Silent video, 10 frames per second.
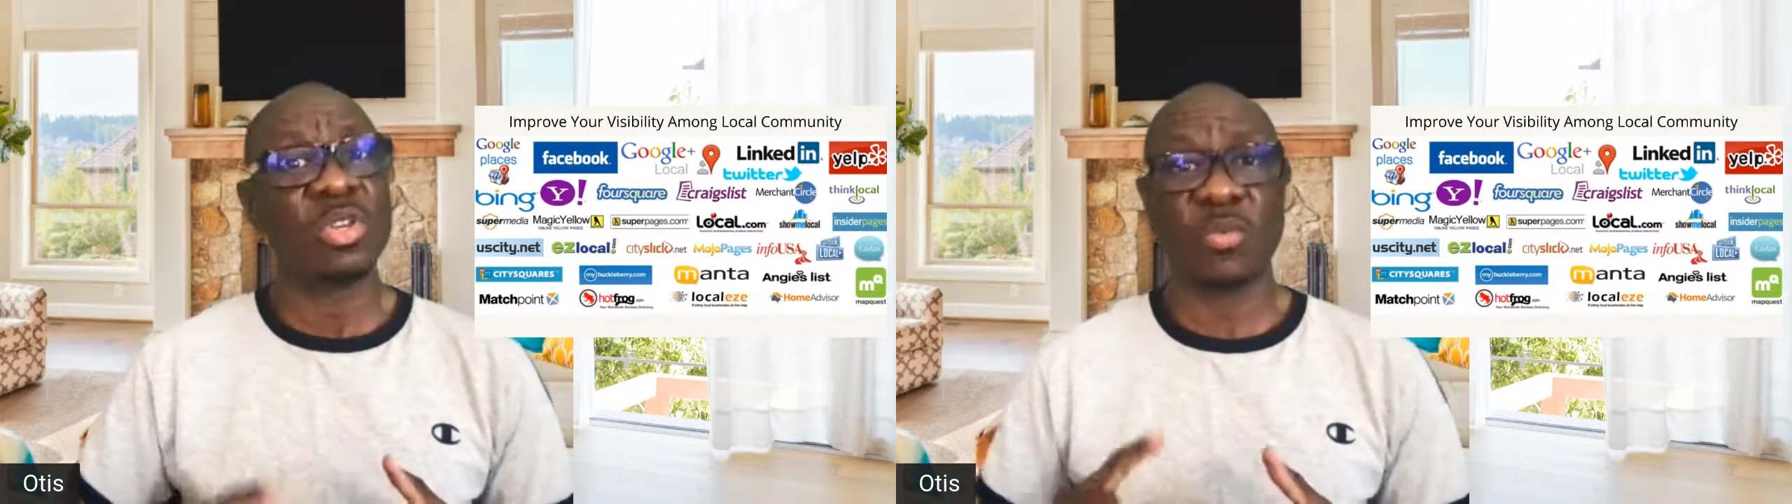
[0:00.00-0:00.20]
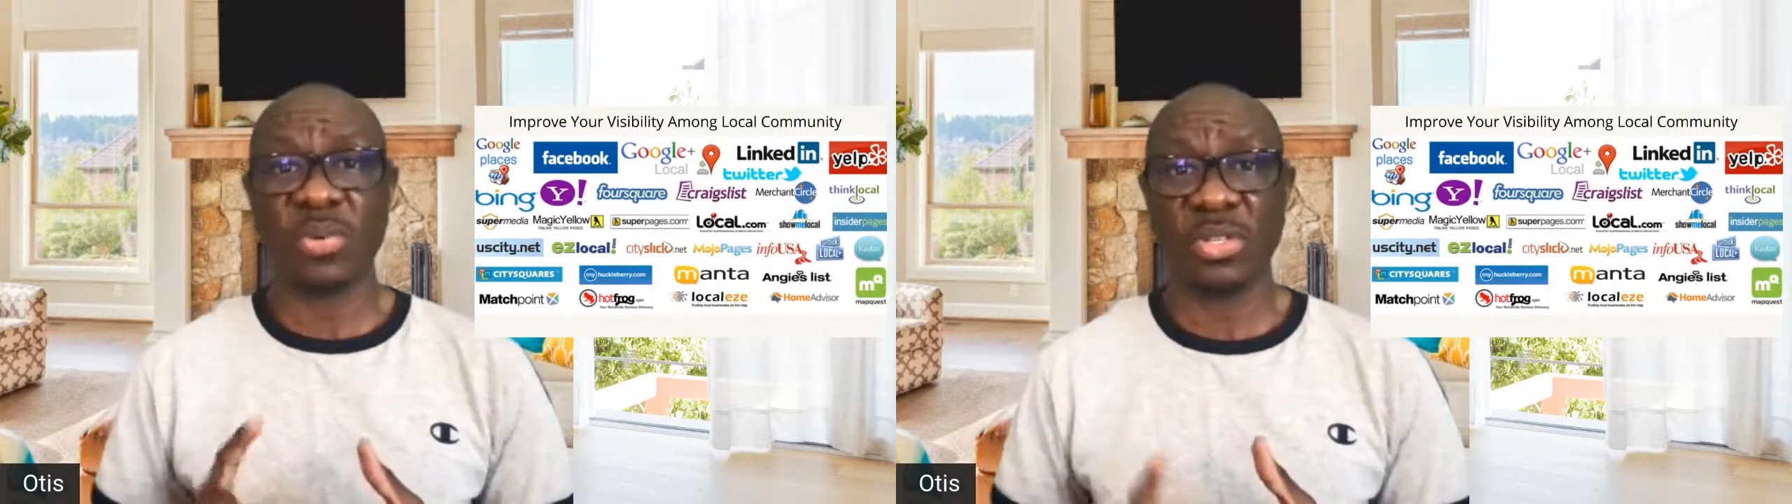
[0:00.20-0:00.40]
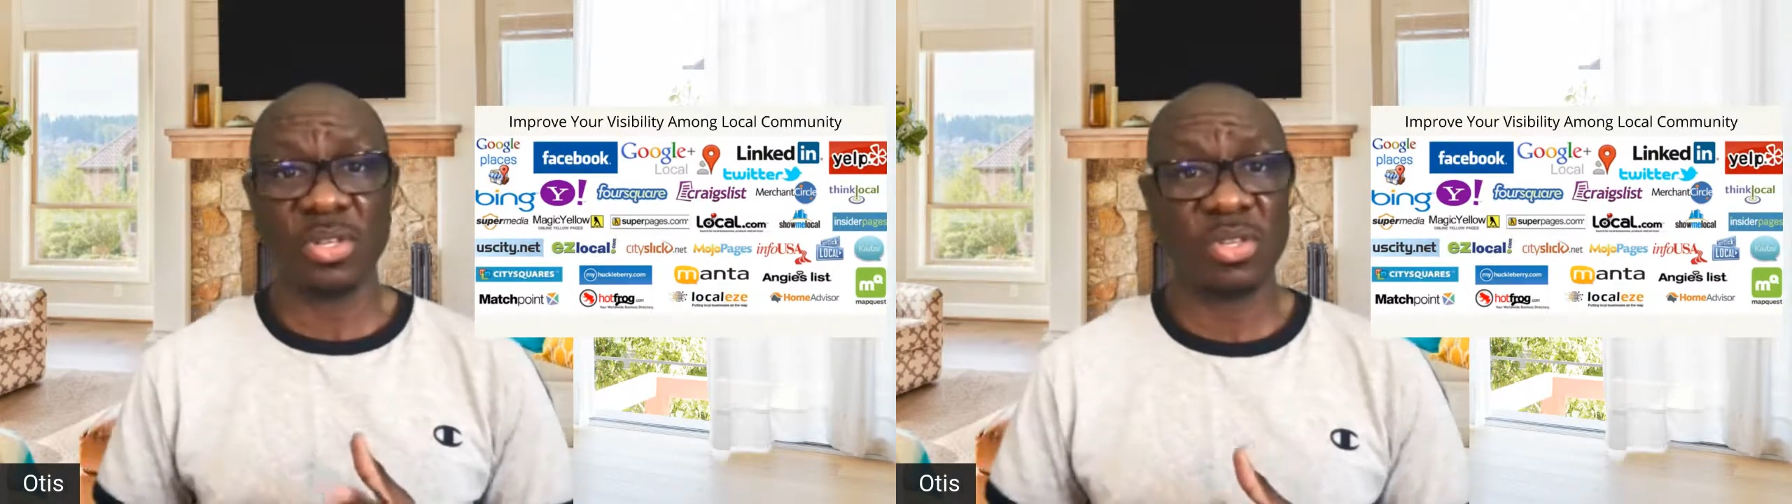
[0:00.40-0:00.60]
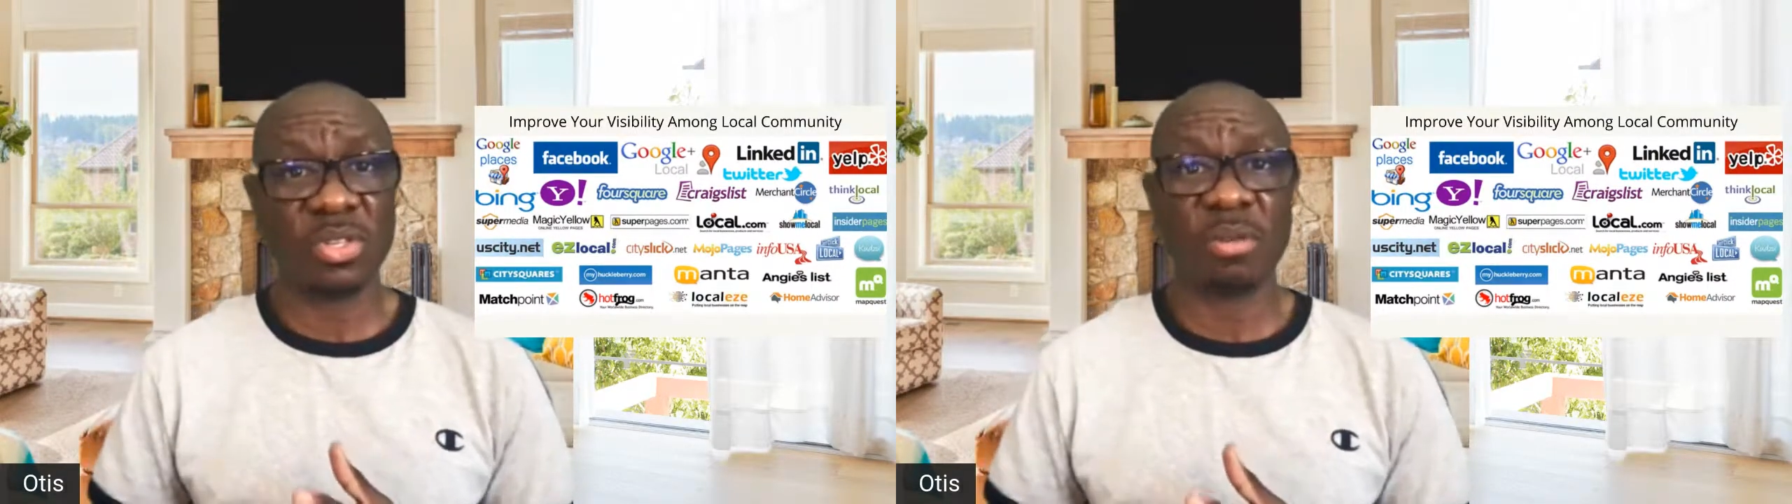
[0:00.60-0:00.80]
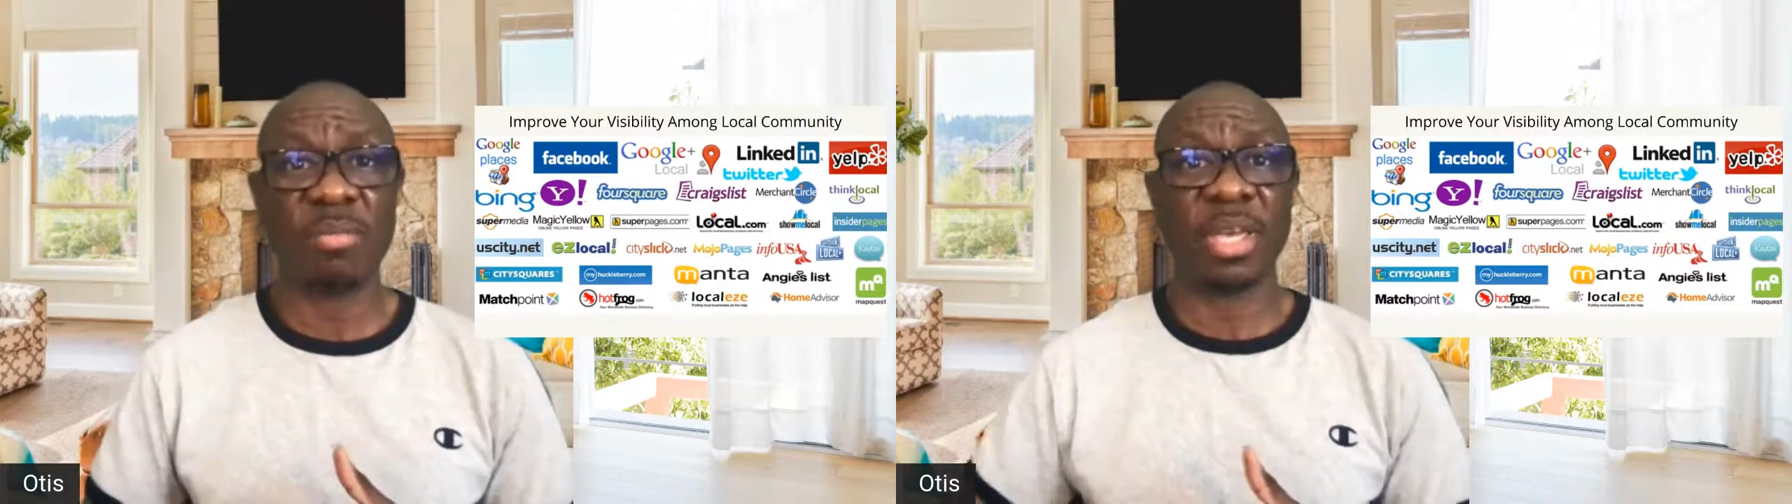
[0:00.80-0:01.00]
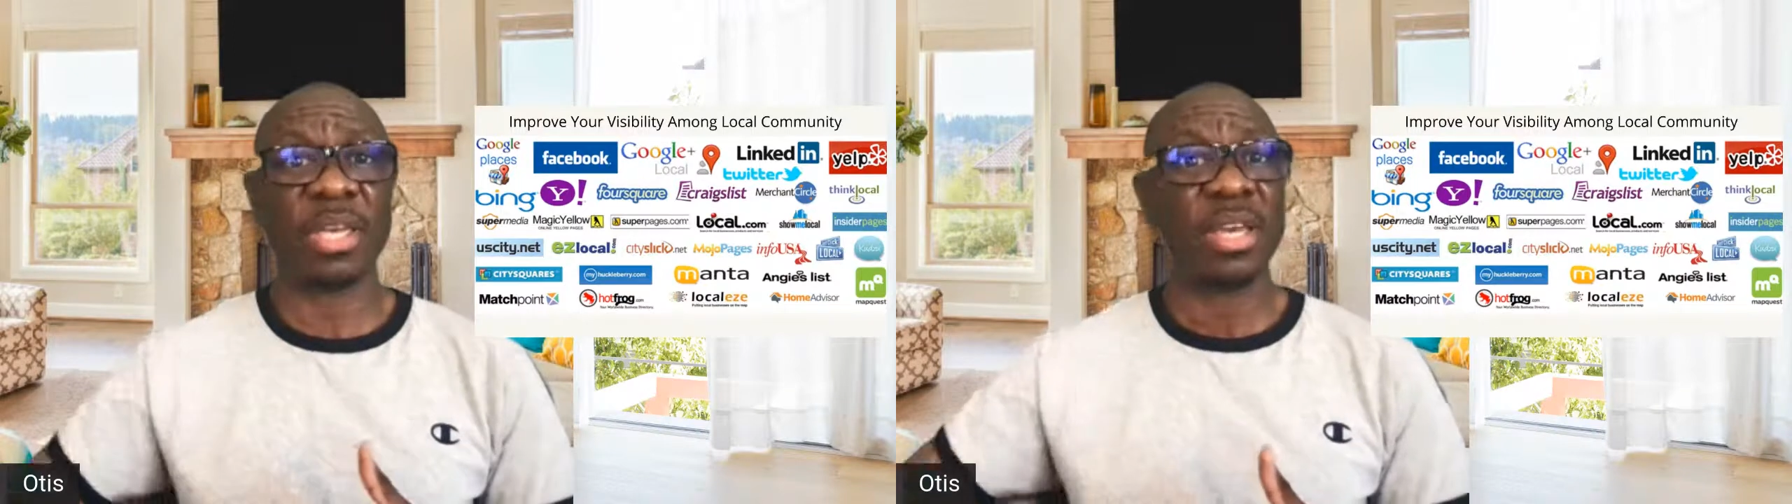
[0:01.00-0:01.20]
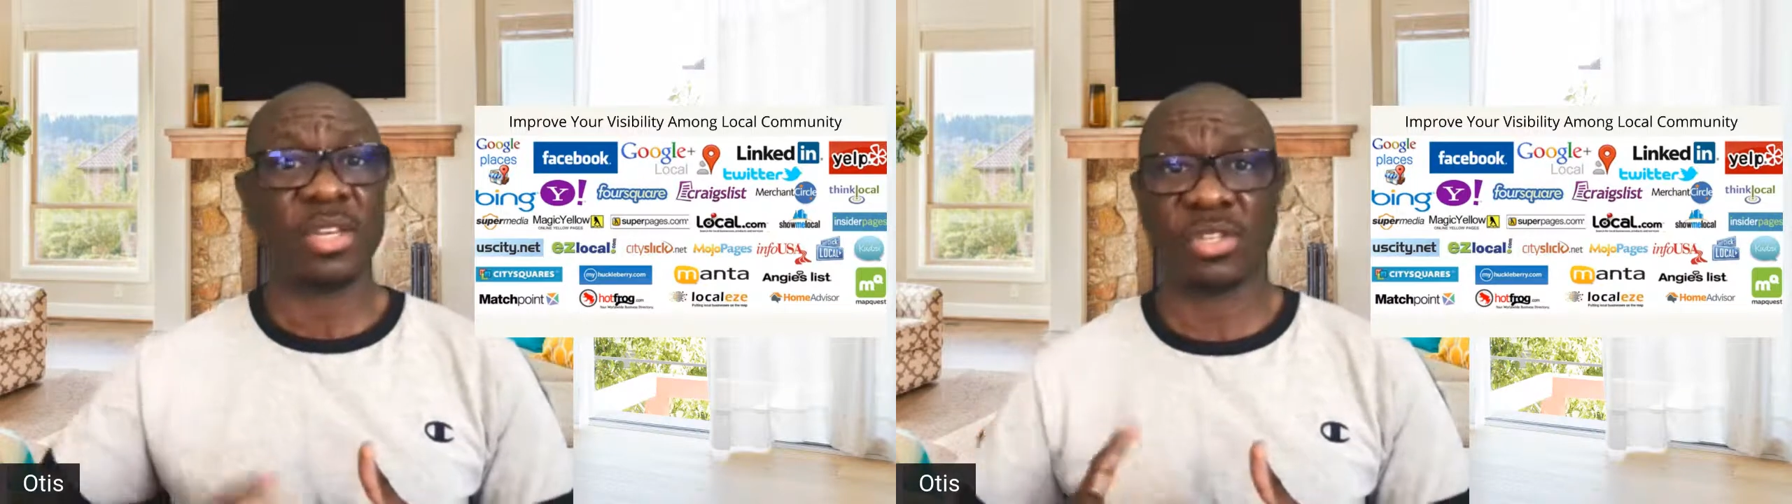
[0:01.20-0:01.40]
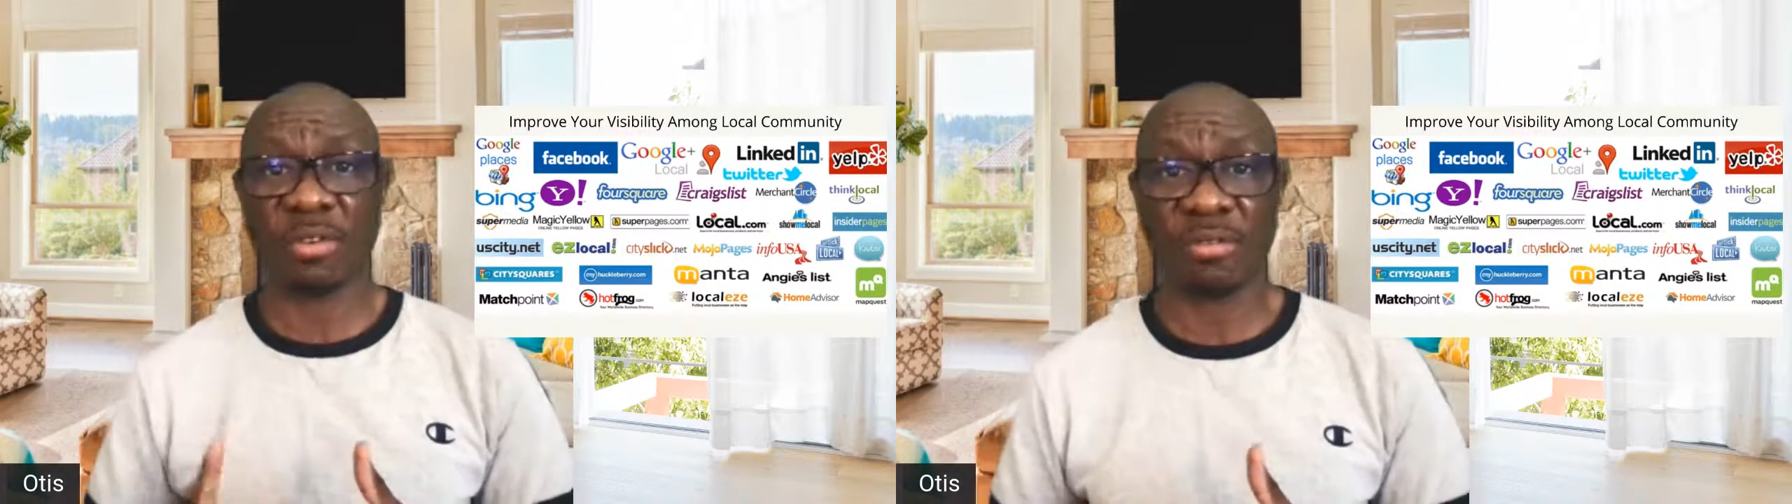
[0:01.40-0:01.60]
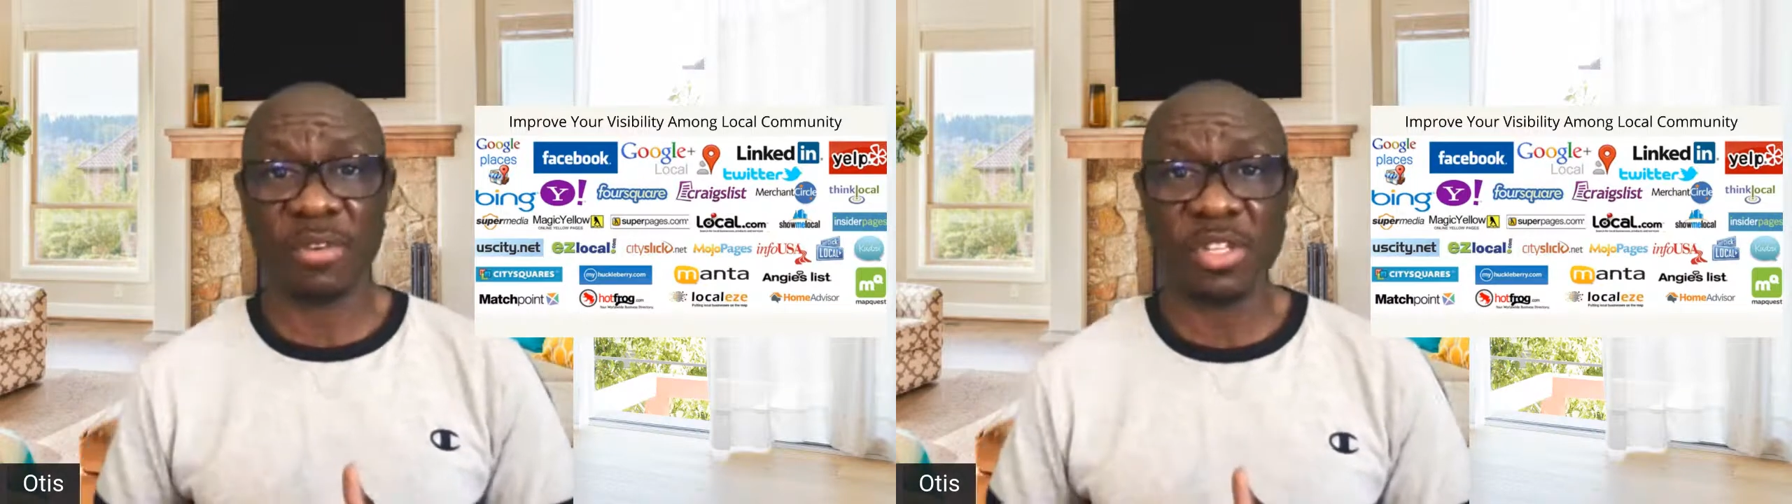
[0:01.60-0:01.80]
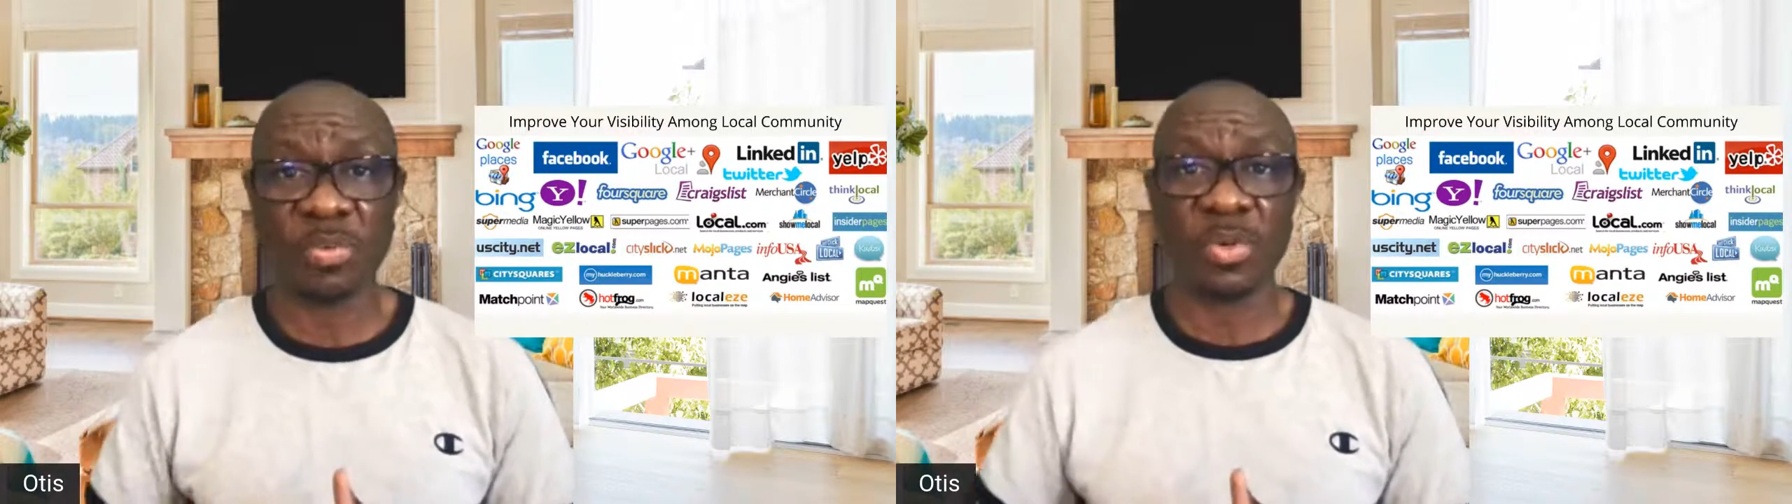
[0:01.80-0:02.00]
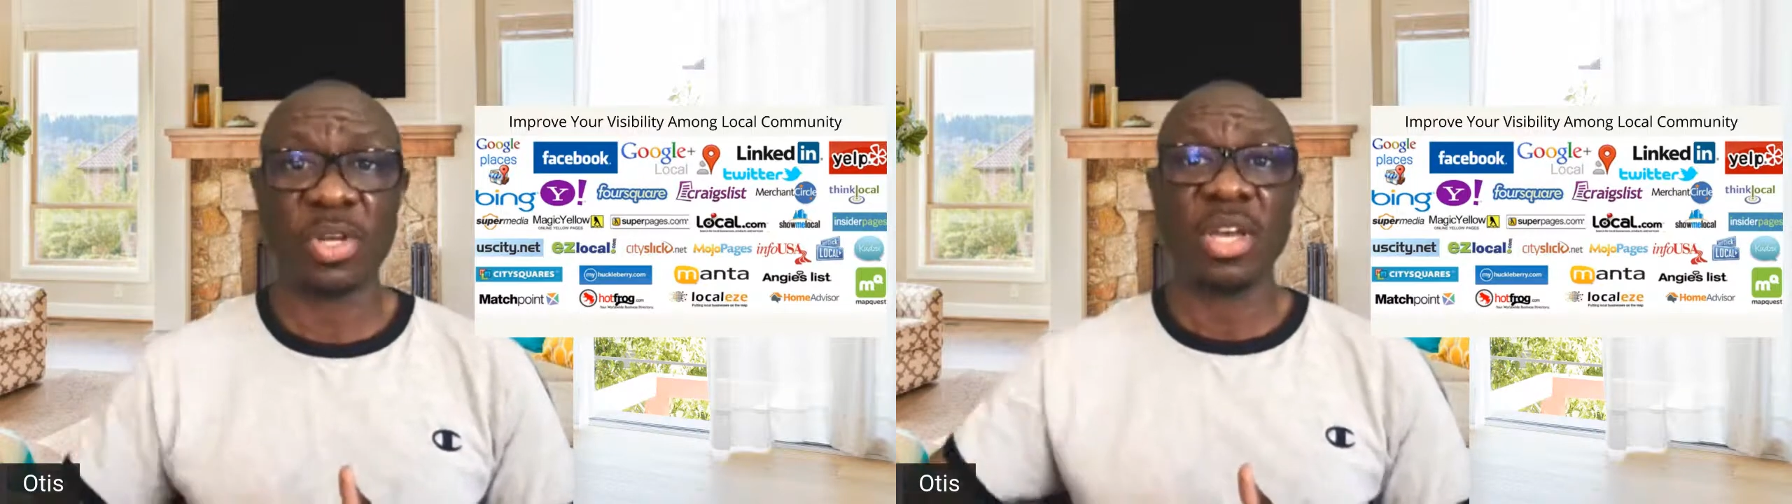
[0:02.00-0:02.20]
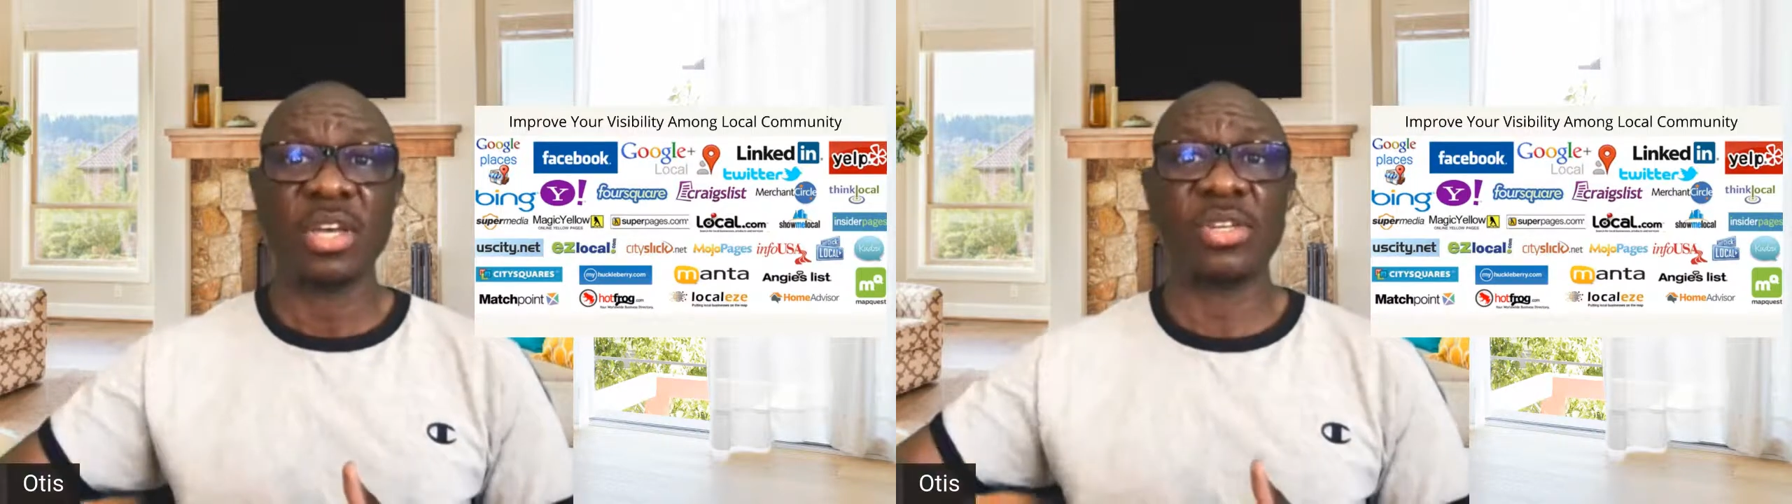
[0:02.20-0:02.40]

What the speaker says: your business is on Bing, is on Facebook,